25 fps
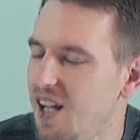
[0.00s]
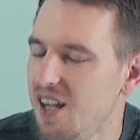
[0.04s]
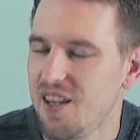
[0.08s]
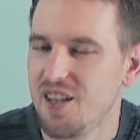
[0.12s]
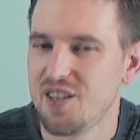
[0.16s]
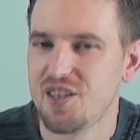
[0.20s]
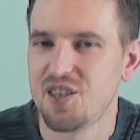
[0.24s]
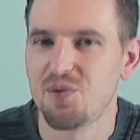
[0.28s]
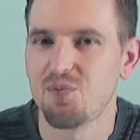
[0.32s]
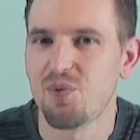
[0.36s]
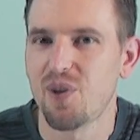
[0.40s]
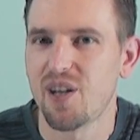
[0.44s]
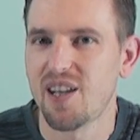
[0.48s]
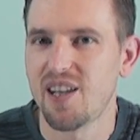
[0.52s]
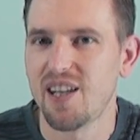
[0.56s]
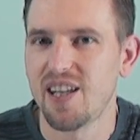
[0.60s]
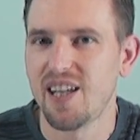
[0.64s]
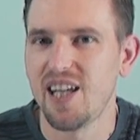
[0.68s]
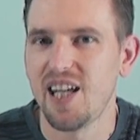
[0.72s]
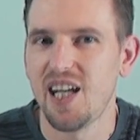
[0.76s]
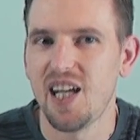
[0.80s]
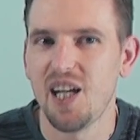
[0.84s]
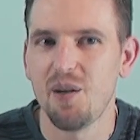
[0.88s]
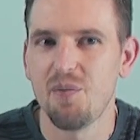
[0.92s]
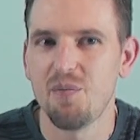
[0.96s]
This is one of the
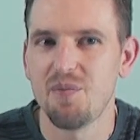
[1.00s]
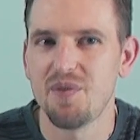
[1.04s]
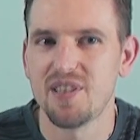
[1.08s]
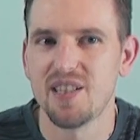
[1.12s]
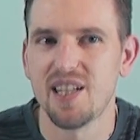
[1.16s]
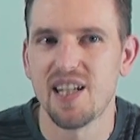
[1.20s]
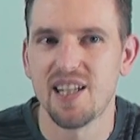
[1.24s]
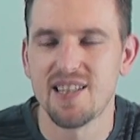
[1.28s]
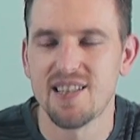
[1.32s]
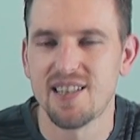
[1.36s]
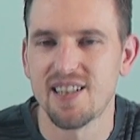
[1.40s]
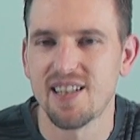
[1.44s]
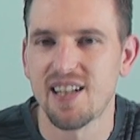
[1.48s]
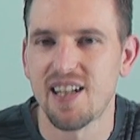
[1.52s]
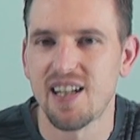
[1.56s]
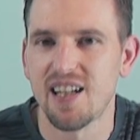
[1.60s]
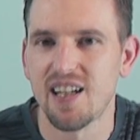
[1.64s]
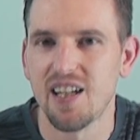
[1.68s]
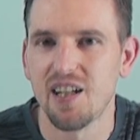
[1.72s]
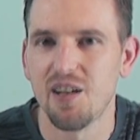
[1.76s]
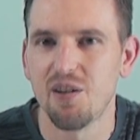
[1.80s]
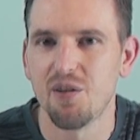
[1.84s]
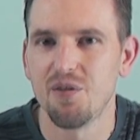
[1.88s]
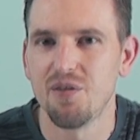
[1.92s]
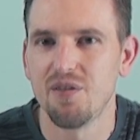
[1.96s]
games that,
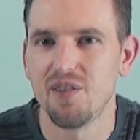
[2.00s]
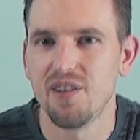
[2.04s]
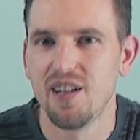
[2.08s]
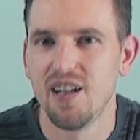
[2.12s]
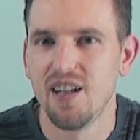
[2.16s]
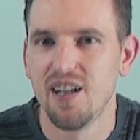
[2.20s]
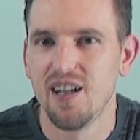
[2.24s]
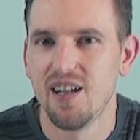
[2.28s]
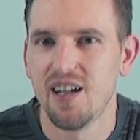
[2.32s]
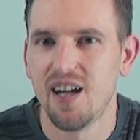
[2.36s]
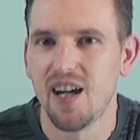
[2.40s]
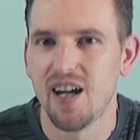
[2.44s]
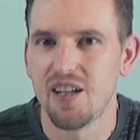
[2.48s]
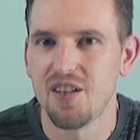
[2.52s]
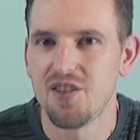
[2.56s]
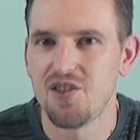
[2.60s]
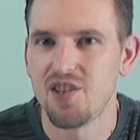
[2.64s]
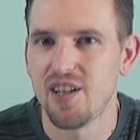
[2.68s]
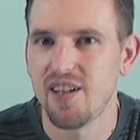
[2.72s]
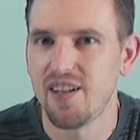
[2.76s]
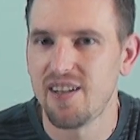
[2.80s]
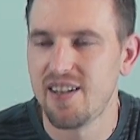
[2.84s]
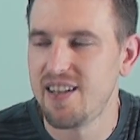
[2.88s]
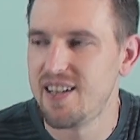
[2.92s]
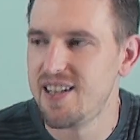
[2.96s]

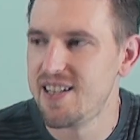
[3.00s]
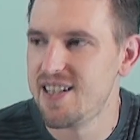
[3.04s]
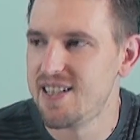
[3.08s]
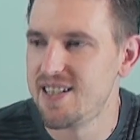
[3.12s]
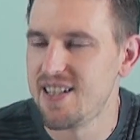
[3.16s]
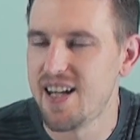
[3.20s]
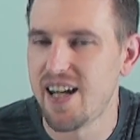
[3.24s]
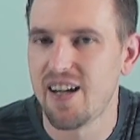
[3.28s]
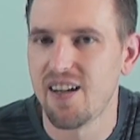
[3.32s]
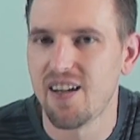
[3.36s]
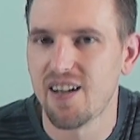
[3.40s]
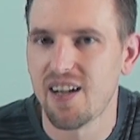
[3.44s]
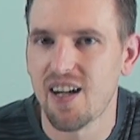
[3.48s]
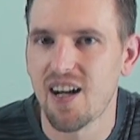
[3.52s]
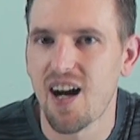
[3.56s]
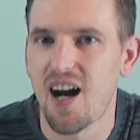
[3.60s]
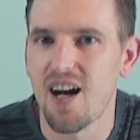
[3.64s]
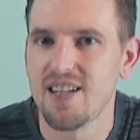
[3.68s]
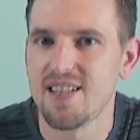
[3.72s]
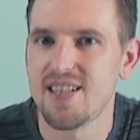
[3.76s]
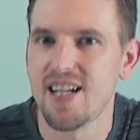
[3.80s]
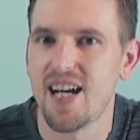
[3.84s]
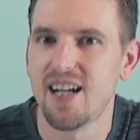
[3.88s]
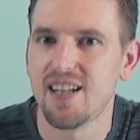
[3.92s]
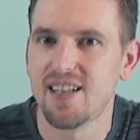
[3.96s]
Jared, the designer,
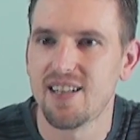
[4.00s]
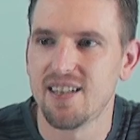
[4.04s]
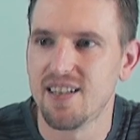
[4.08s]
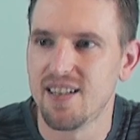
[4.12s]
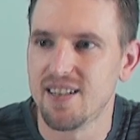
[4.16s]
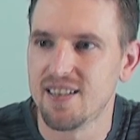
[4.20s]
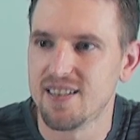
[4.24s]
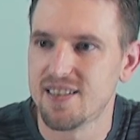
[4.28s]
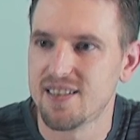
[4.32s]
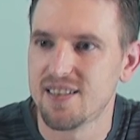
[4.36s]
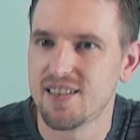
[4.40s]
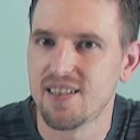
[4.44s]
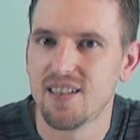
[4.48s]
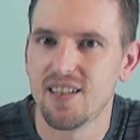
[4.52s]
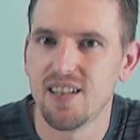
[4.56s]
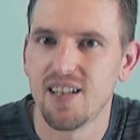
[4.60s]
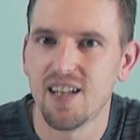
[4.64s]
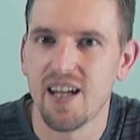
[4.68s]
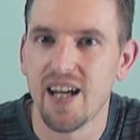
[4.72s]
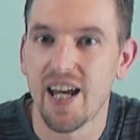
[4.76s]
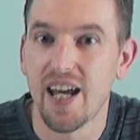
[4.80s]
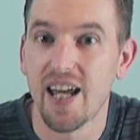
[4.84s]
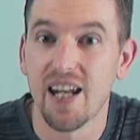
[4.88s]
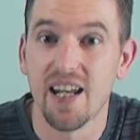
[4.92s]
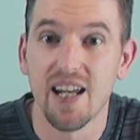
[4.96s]
contacted us,
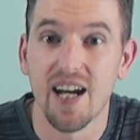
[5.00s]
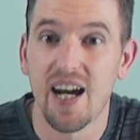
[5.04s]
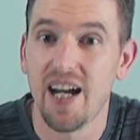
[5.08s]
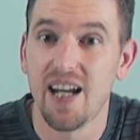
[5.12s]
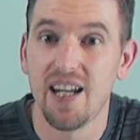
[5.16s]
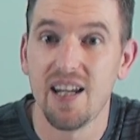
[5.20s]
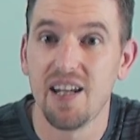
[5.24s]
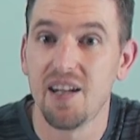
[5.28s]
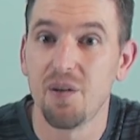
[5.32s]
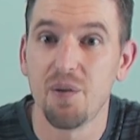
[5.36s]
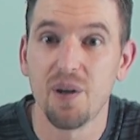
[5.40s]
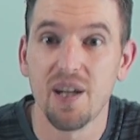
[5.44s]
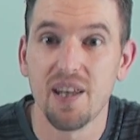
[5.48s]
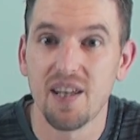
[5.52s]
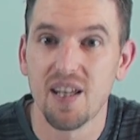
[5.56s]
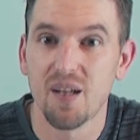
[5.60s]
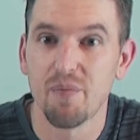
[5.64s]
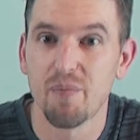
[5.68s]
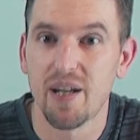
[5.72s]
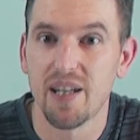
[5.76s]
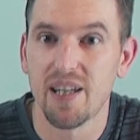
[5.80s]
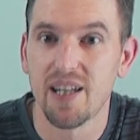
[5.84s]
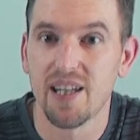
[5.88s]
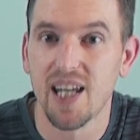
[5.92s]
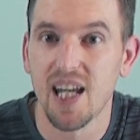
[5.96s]
and I didn't know anything
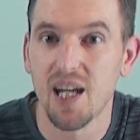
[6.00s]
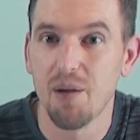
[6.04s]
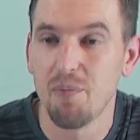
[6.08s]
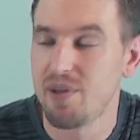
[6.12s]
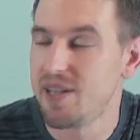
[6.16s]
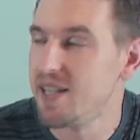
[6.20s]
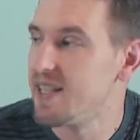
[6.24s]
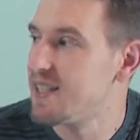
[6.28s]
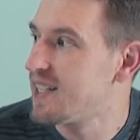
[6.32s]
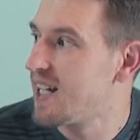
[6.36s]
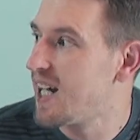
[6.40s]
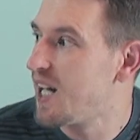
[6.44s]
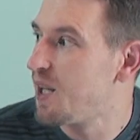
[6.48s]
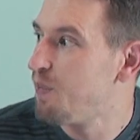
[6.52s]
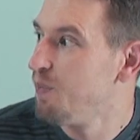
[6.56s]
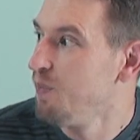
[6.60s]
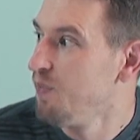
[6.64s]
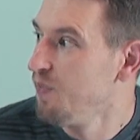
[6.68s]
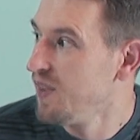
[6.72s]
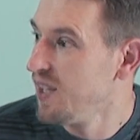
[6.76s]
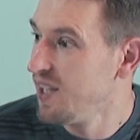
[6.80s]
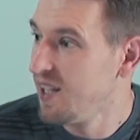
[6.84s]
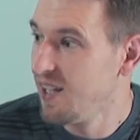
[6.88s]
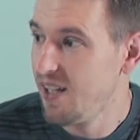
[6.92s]
about the game at the time.